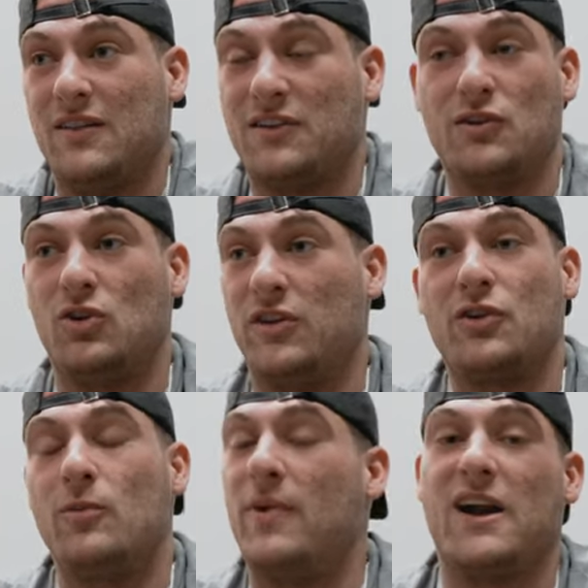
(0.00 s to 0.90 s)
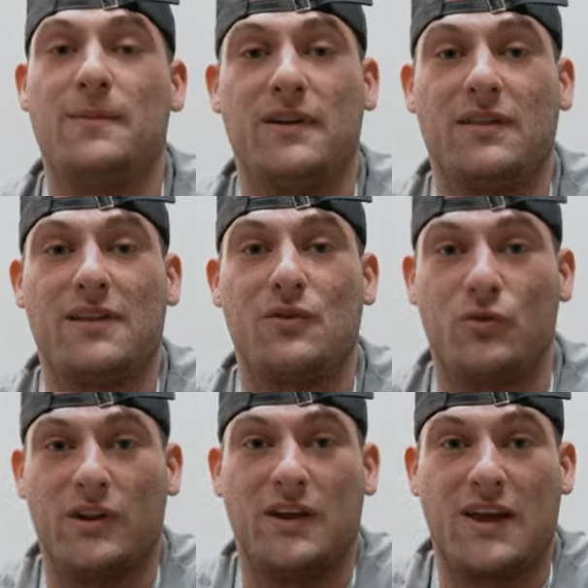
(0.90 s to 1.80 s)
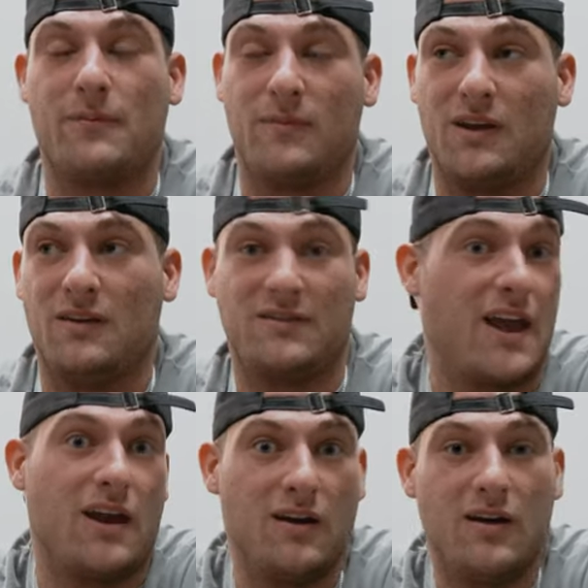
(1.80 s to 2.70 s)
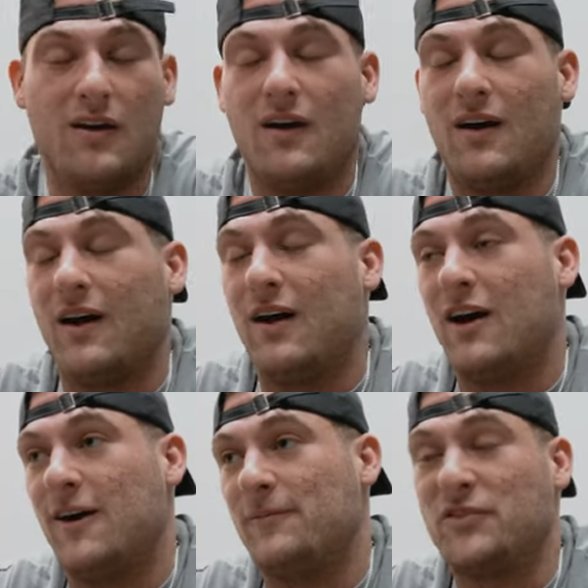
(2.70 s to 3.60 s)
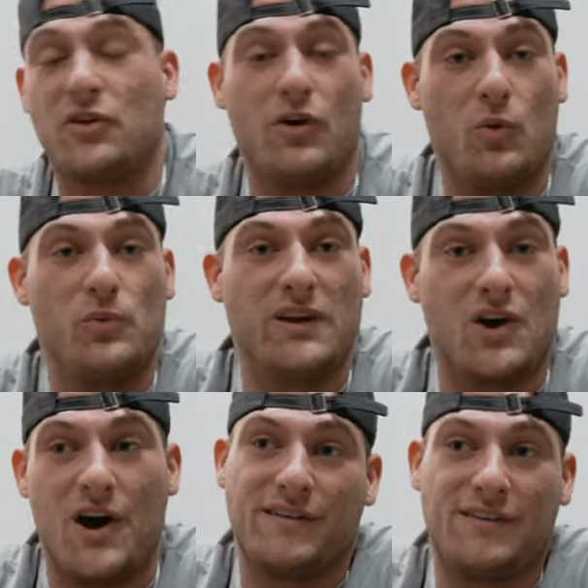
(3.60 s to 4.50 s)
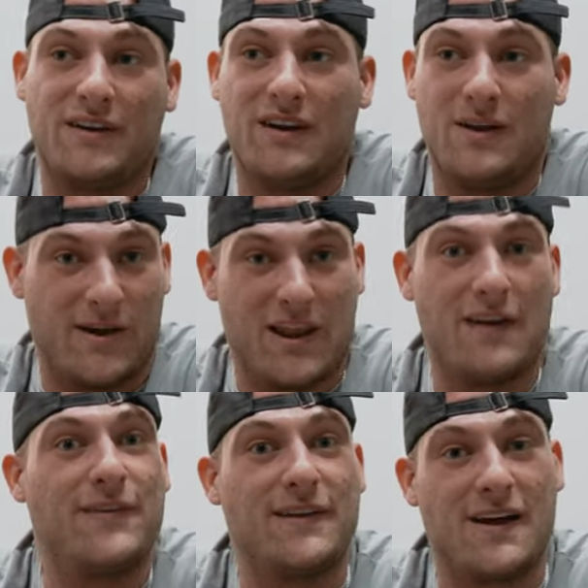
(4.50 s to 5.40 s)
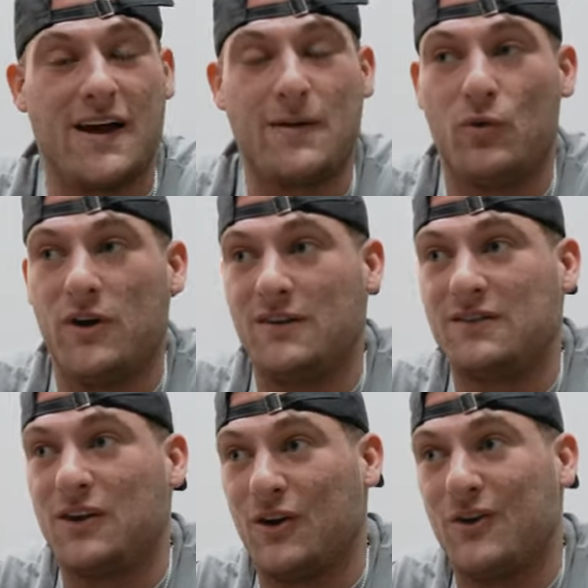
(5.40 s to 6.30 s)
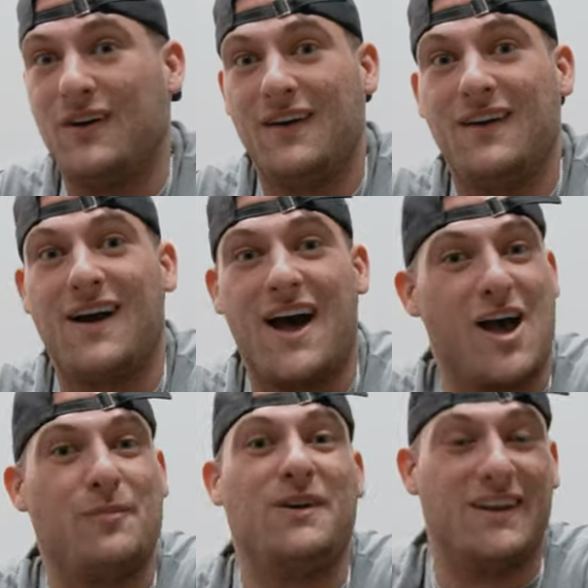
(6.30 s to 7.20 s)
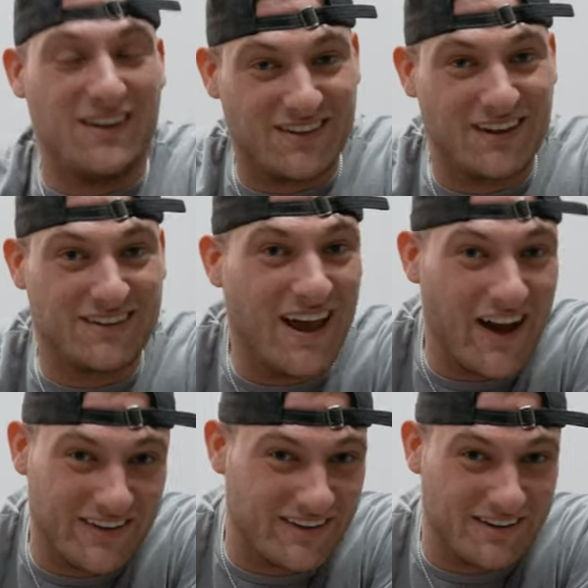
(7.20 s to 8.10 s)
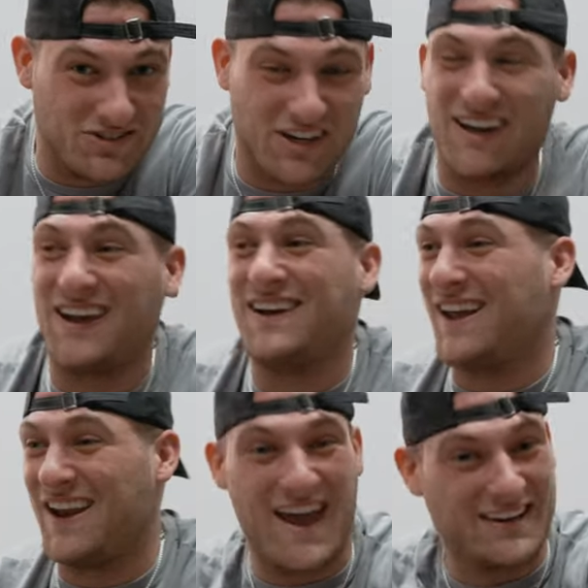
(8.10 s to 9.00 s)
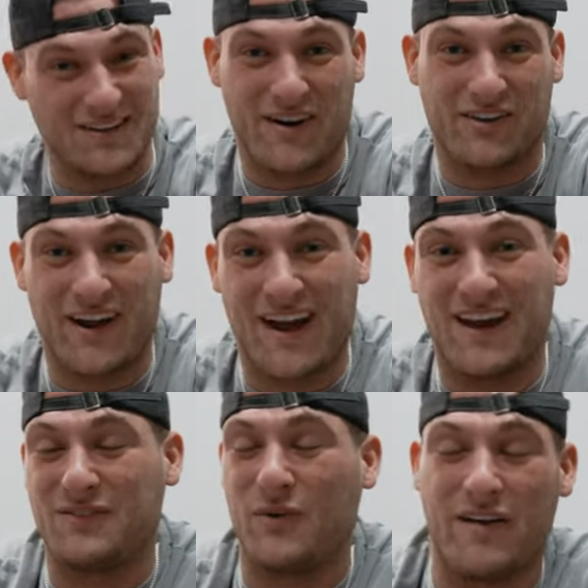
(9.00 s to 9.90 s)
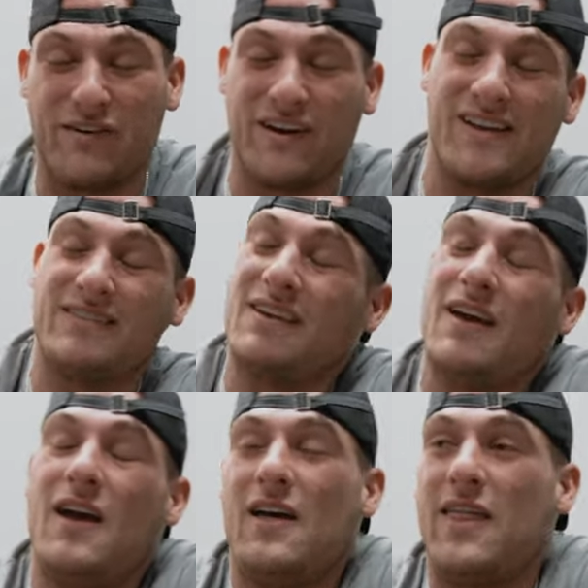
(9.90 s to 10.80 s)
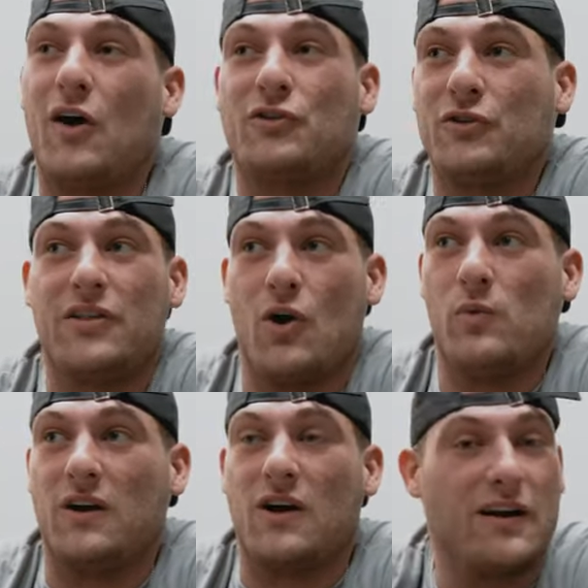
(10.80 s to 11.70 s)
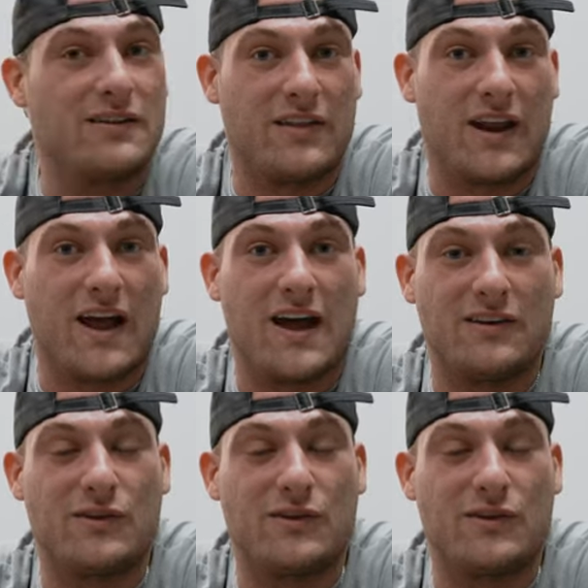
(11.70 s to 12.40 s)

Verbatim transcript: This whole this whole bodybuilding thing really kept me sane. Um, so the only constant in my life at that time was, you know, I'm eating six ounces of chicken and X amount of rice, whatever it is. That was really the only constant that I had.